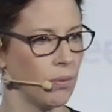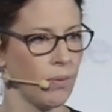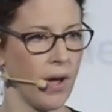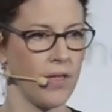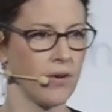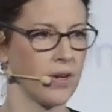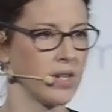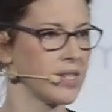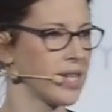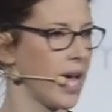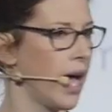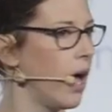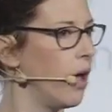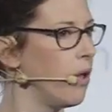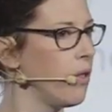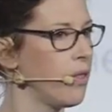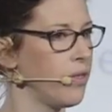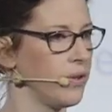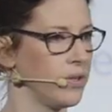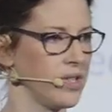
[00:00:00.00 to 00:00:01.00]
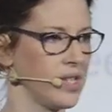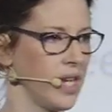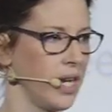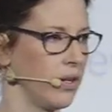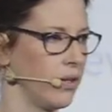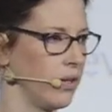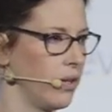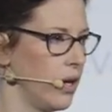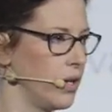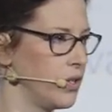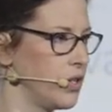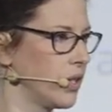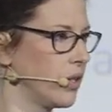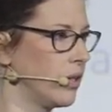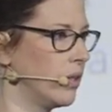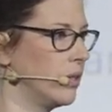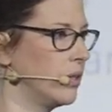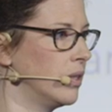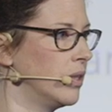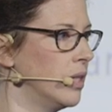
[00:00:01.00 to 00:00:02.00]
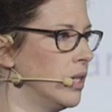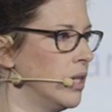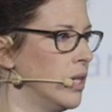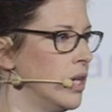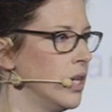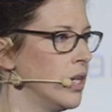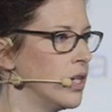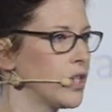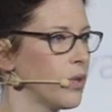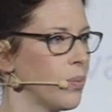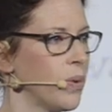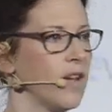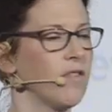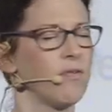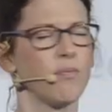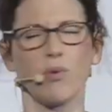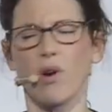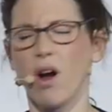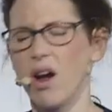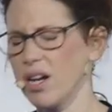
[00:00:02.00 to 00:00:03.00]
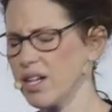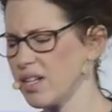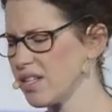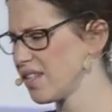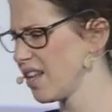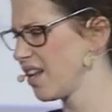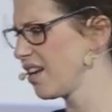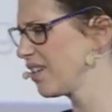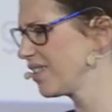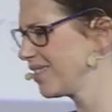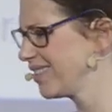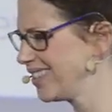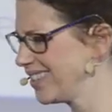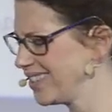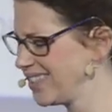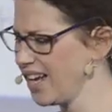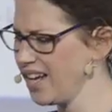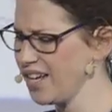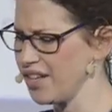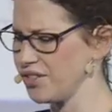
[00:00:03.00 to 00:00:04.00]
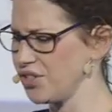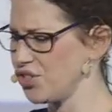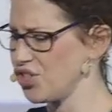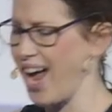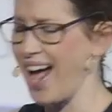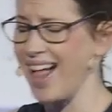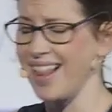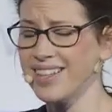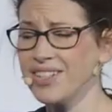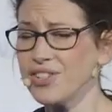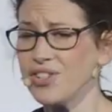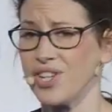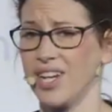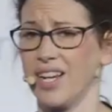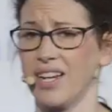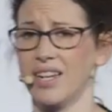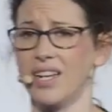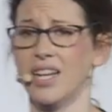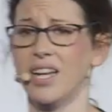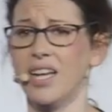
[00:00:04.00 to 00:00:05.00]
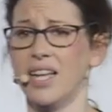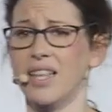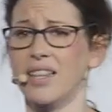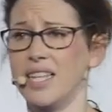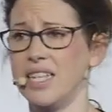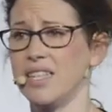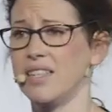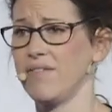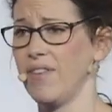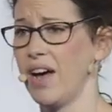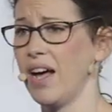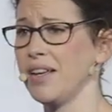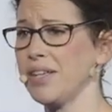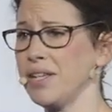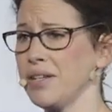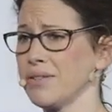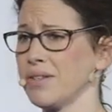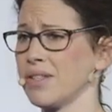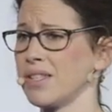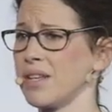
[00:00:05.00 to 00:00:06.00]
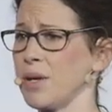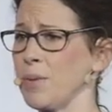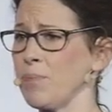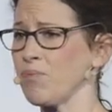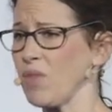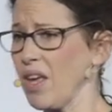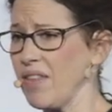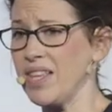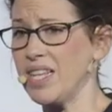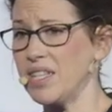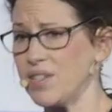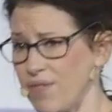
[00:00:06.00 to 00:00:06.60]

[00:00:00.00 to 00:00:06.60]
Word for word: whether it's health or psychological. So we have products that are, yeah, challenging these values. And these